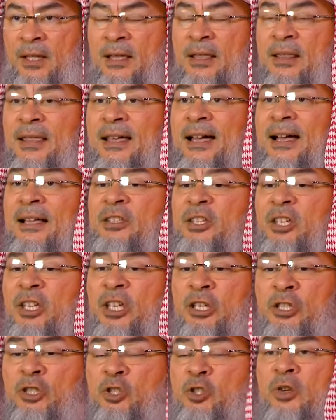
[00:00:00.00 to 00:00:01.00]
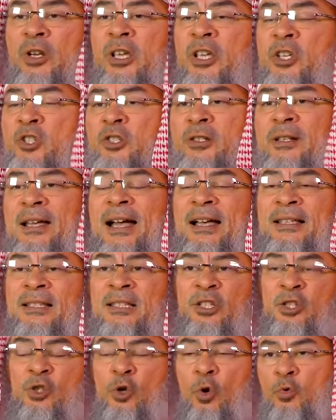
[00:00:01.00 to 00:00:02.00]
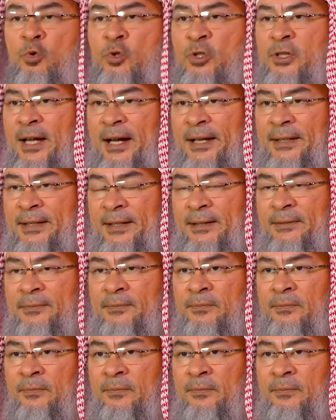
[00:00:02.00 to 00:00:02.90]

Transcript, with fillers: that each region has its own sighting.